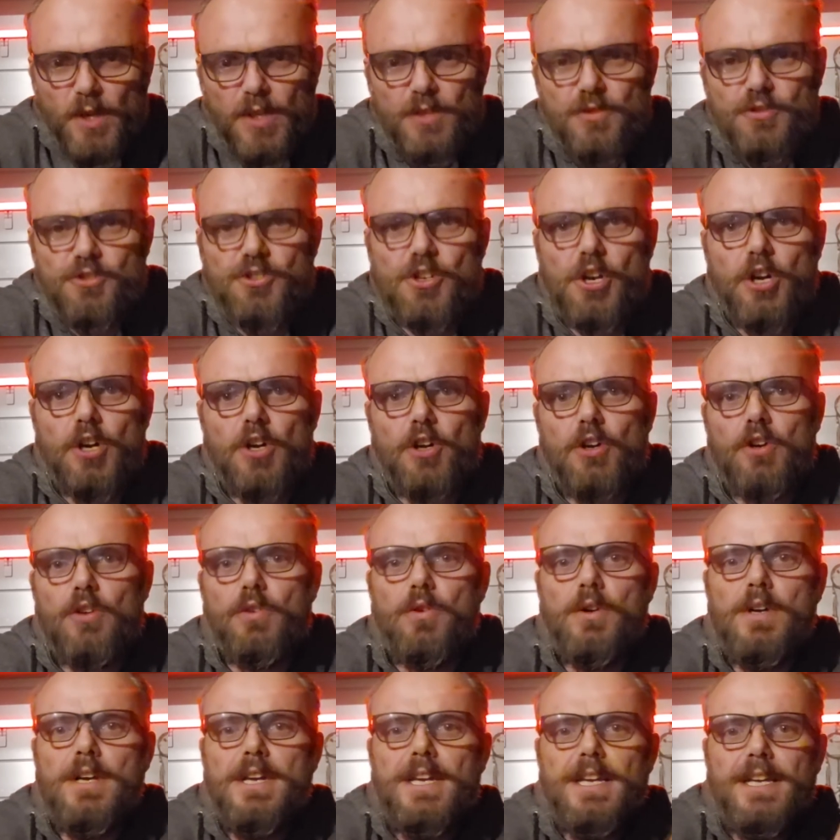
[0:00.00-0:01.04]

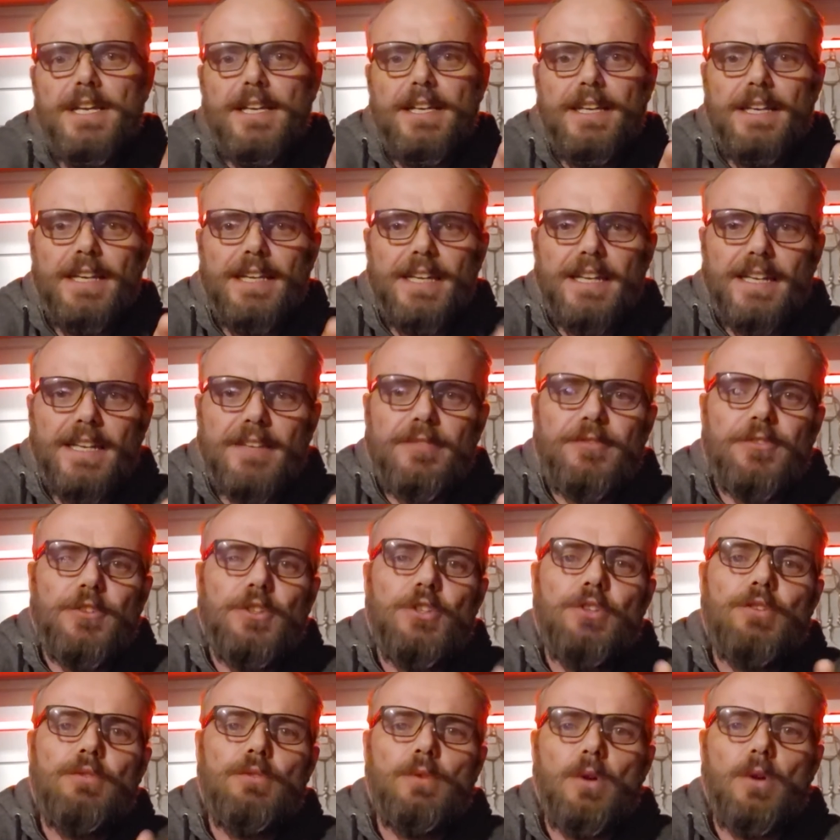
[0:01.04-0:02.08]
So, if
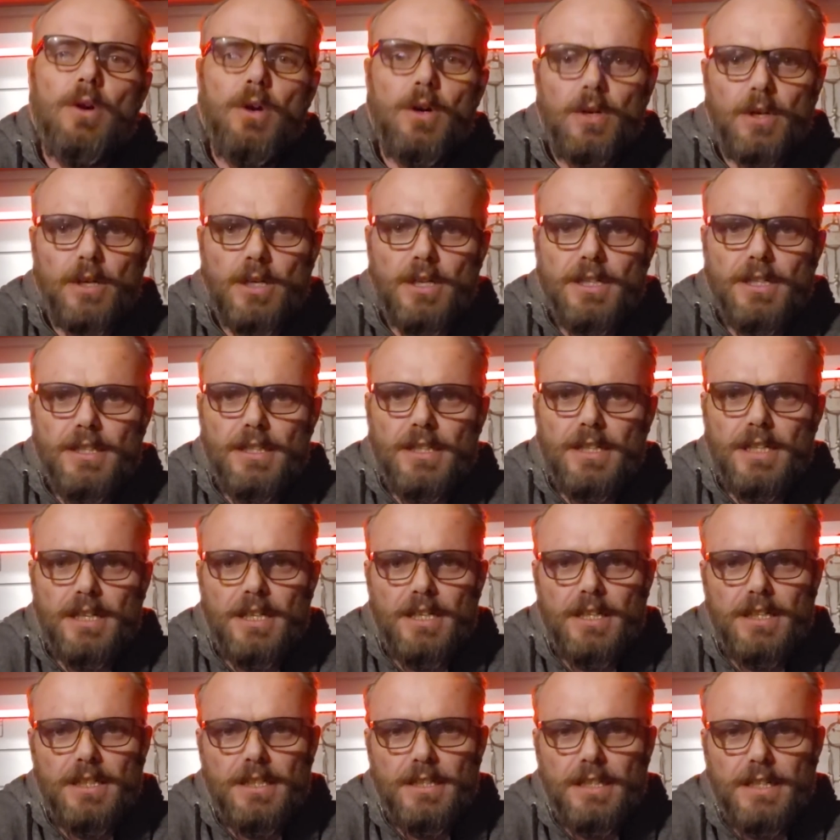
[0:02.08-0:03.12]
you are
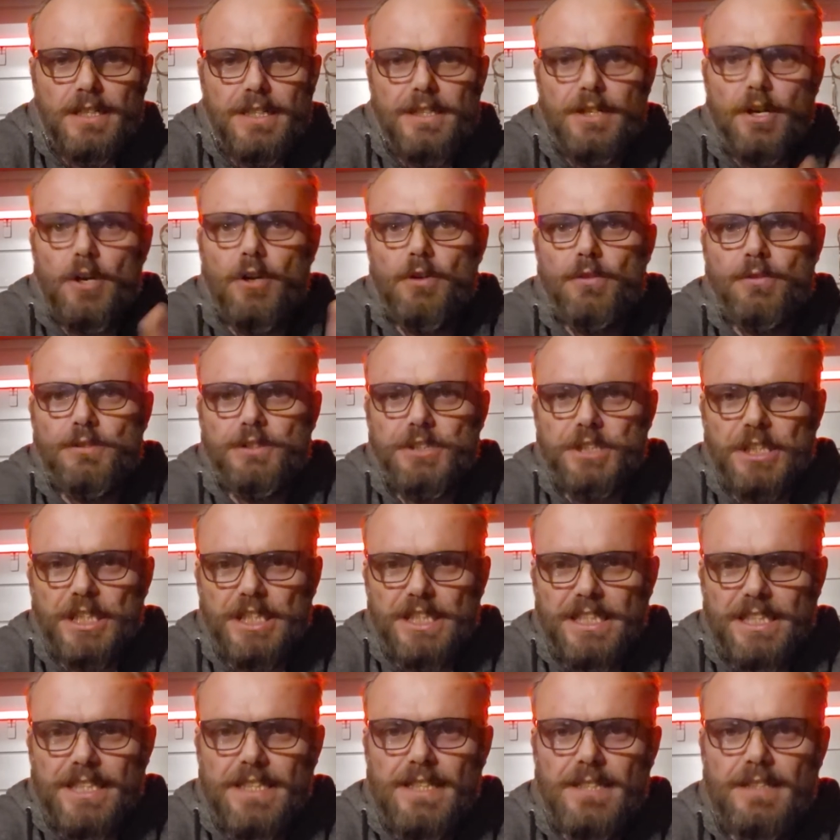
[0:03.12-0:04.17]
an
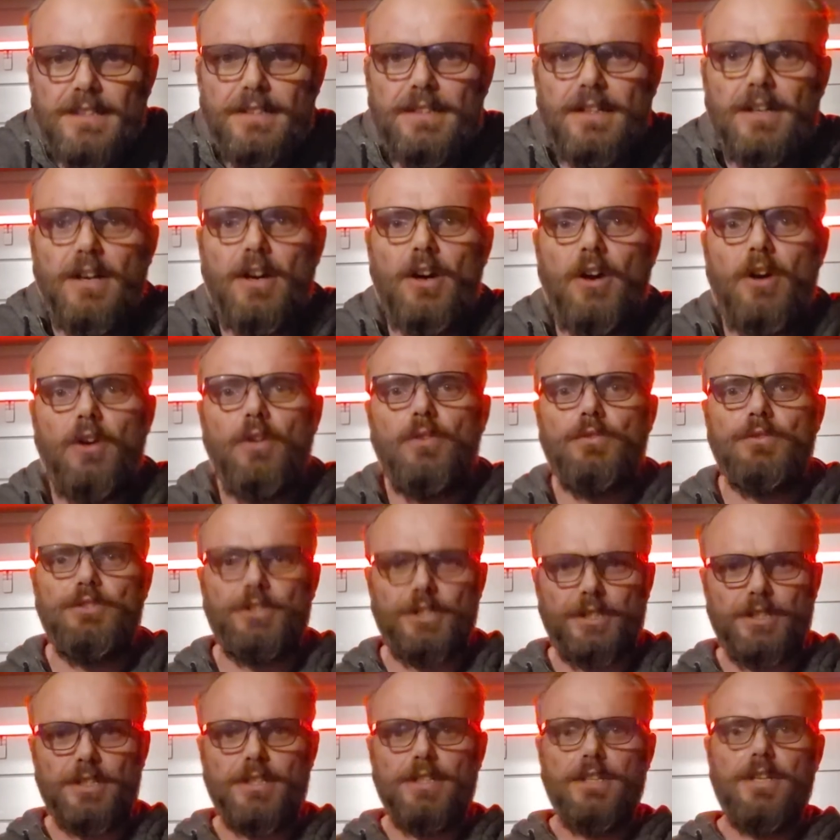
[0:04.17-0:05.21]
OG
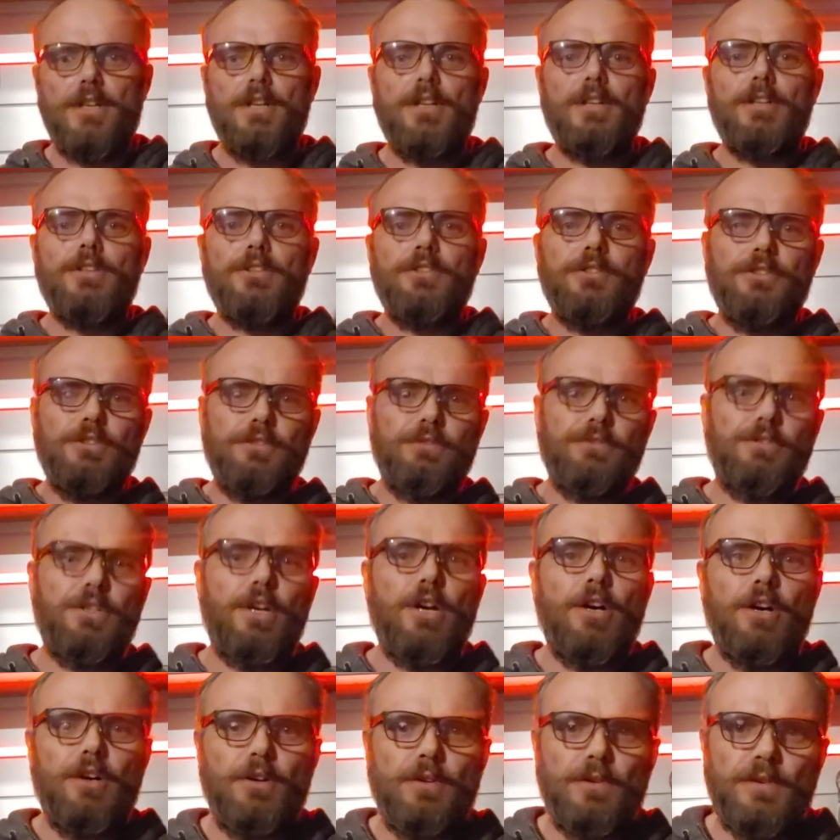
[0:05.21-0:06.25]
holder, you
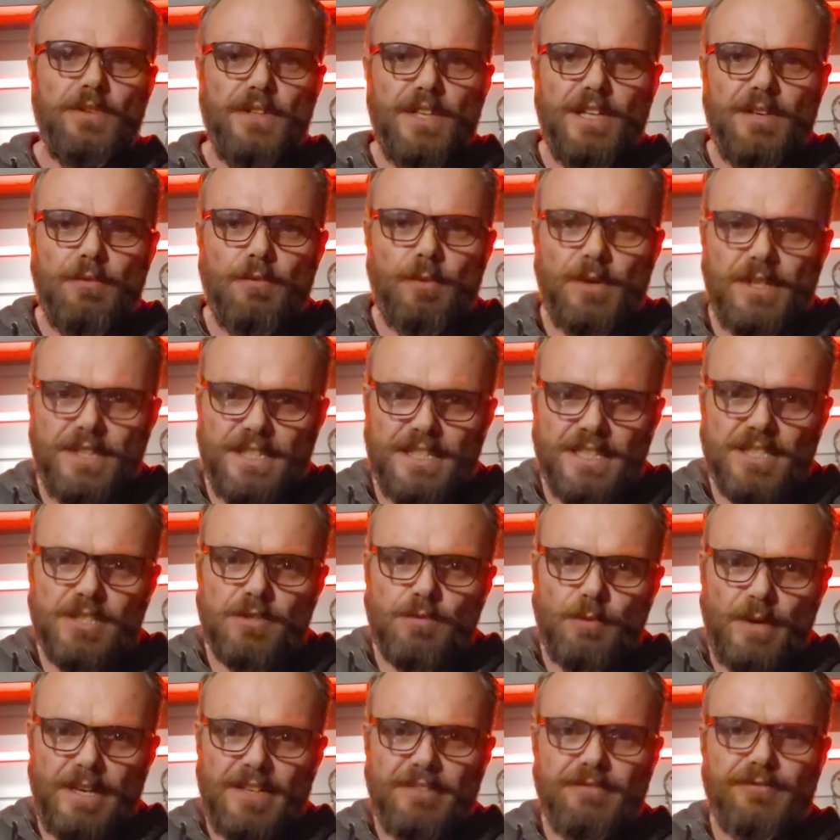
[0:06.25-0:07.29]
know that when this
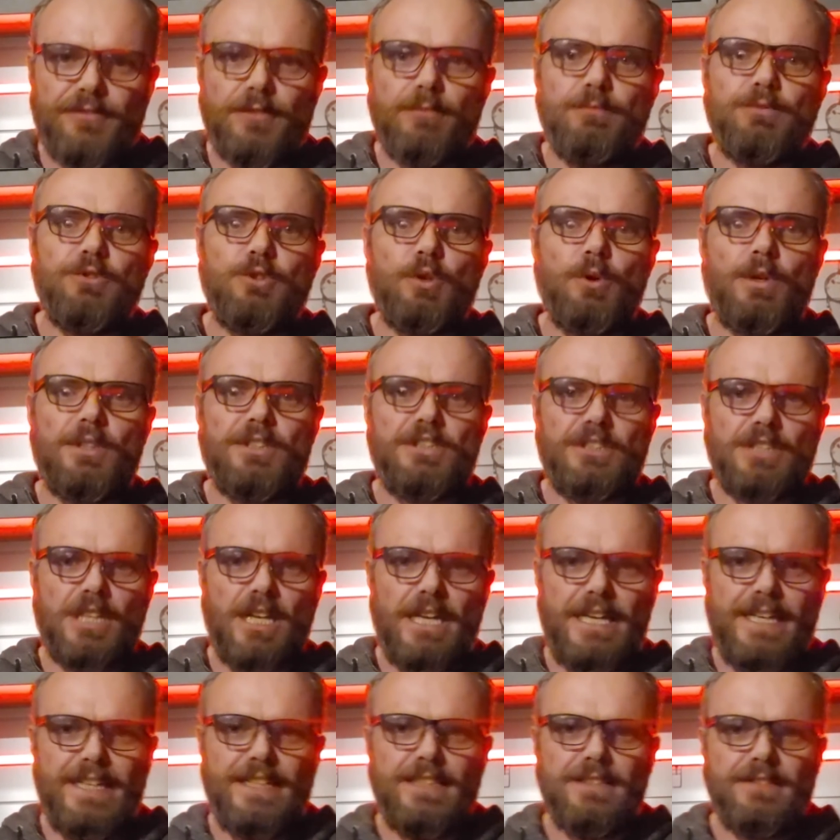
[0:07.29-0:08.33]
went from
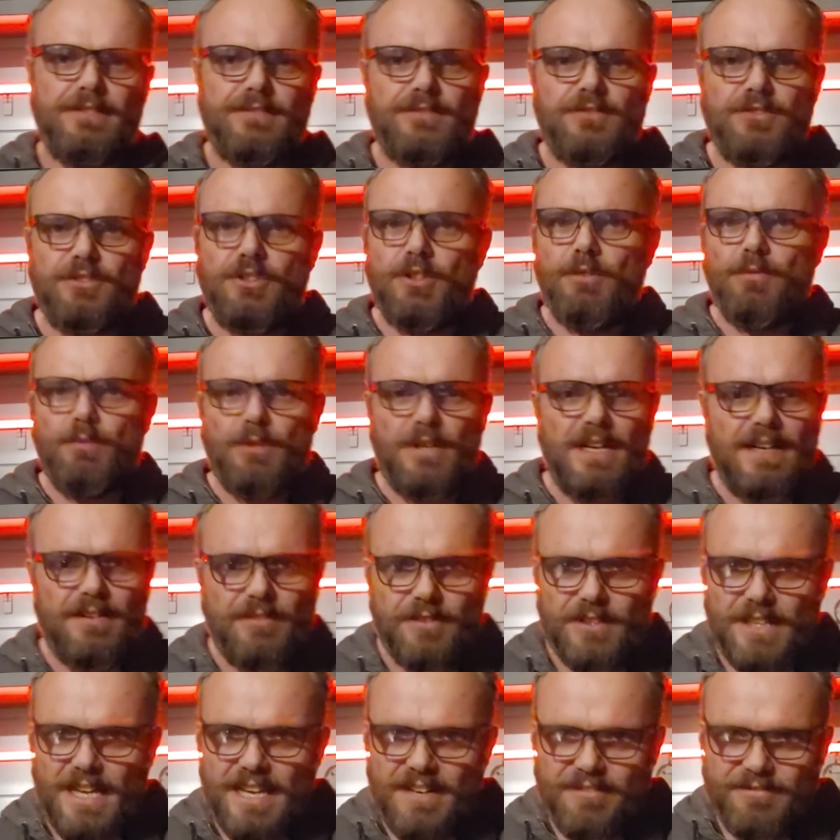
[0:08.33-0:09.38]
Torchlight to
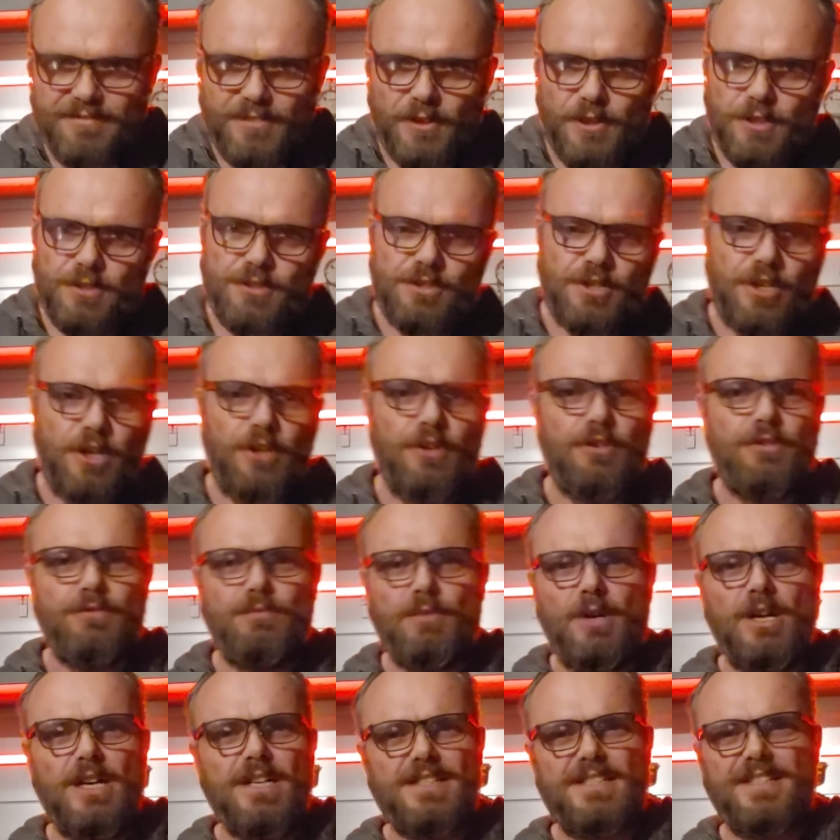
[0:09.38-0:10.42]
whatever that first code
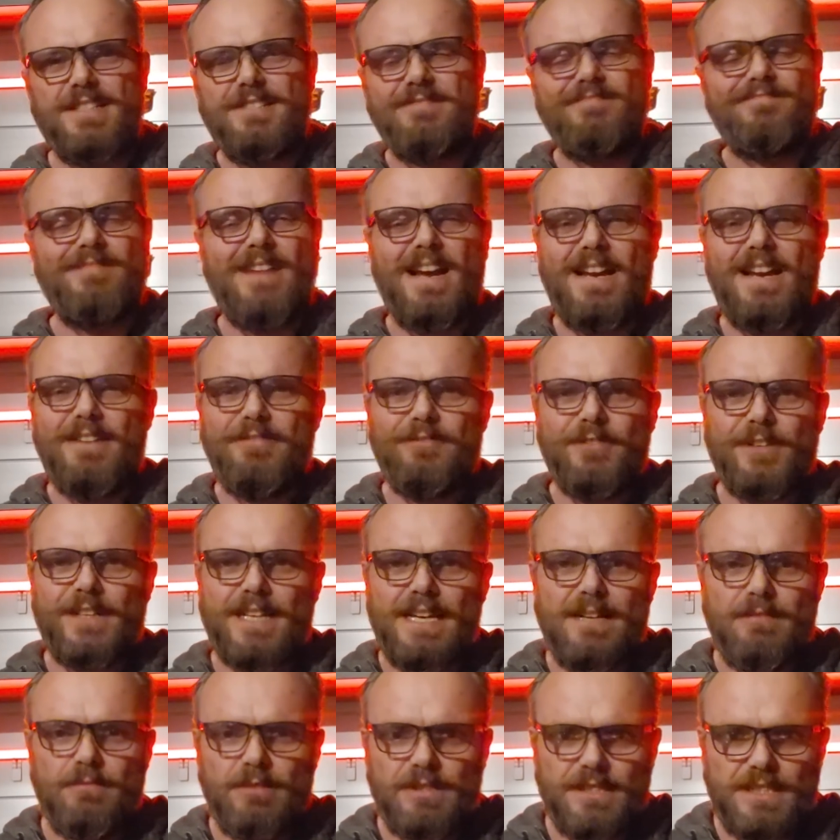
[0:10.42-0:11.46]
was, I
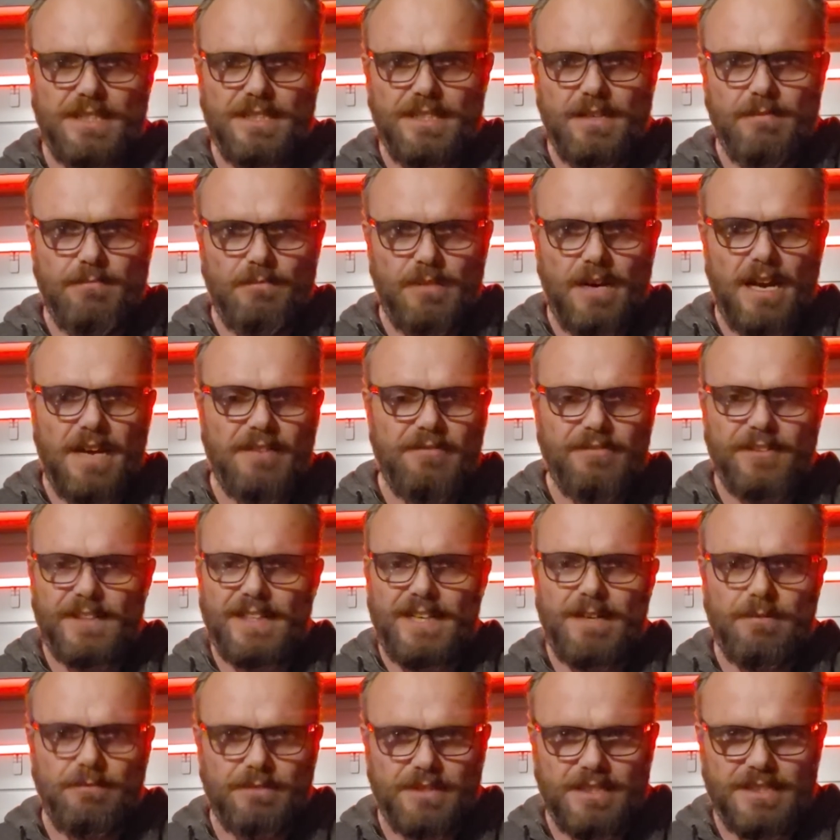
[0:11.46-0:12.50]
forget what
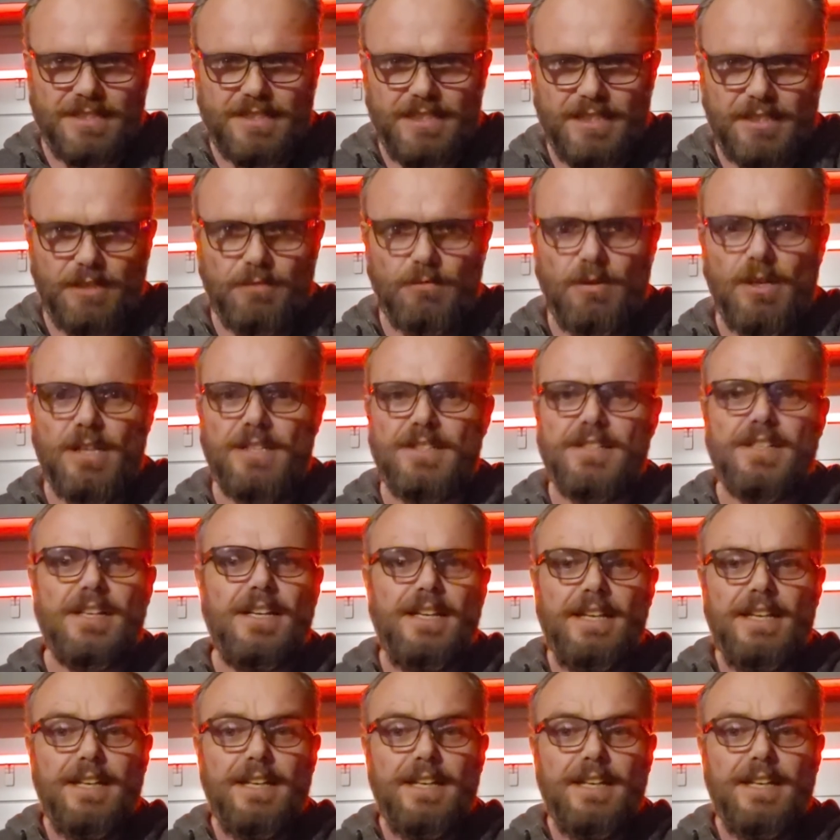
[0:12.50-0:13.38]
the ticker was.